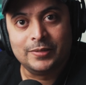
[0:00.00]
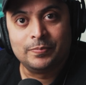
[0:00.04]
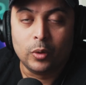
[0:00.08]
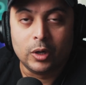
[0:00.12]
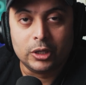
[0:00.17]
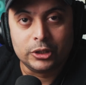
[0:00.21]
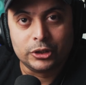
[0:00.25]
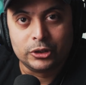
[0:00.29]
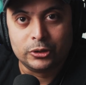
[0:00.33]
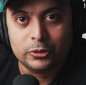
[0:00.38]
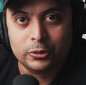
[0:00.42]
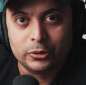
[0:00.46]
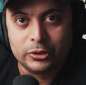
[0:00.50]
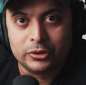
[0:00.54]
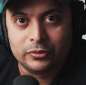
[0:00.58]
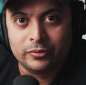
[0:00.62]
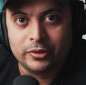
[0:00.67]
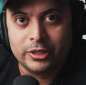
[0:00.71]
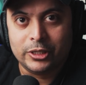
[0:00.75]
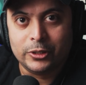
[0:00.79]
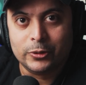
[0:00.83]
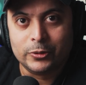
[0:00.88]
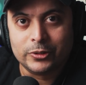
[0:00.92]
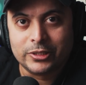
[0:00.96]
watch those
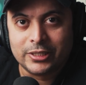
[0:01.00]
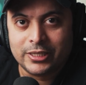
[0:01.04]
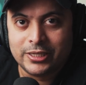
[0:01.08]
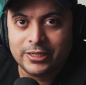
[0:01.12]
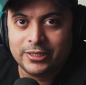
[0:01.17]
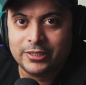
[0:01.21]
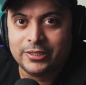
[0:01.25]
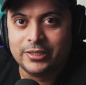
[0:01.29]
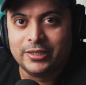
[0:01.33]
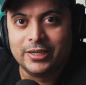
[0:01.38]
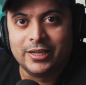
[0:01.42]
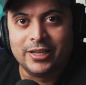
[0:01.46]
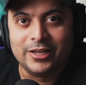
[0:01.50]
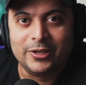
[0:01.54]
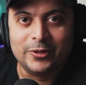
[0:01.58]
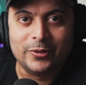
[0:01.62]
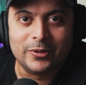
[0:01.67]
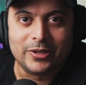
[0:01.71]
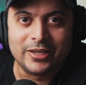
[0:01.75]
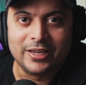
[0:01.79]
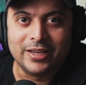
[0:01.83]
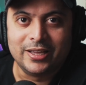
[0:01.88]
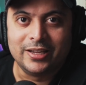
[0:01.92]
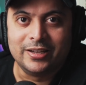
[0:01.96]
videos here and you
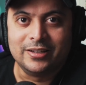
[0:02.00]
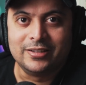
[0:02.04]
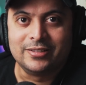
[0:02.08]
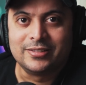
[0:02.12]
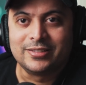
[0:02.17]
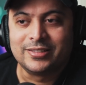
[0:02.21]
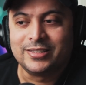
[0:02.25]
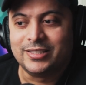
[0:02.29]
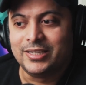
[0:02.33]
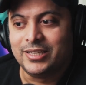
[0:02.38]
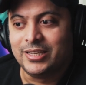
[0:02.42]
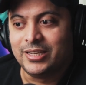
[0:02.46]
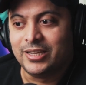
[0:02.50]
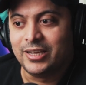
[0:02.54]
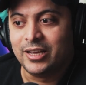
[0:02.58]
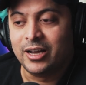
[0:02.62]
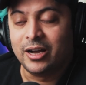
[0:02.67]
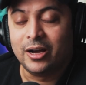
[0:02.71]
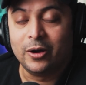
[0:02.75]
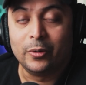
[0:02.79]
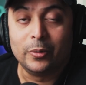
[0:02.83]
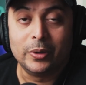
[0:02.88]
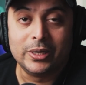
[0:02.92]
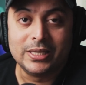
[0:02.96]
can see
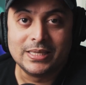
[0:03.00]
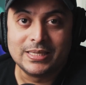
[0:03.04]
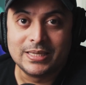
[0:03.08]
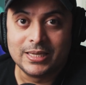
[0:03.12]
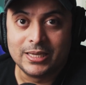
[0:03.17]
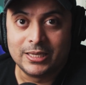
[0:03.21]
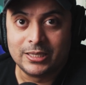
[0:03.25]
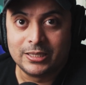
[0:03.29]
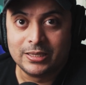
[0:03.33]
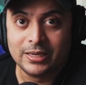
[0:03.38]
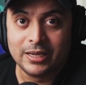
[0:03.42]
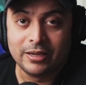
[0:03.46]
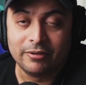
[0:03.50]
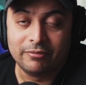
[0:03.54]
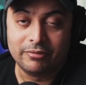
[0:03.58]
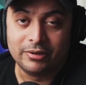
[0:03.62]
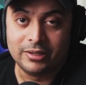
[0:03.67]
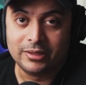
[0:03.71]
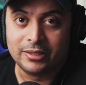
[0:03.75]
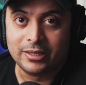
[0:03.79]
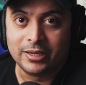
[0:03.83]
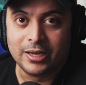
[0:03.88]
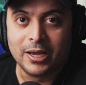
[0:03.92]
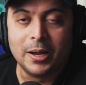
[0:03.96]
how I set
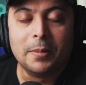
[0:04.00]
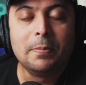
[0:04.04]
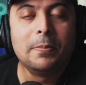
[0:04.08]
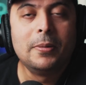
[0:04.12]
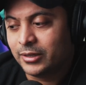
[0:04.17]
everything up.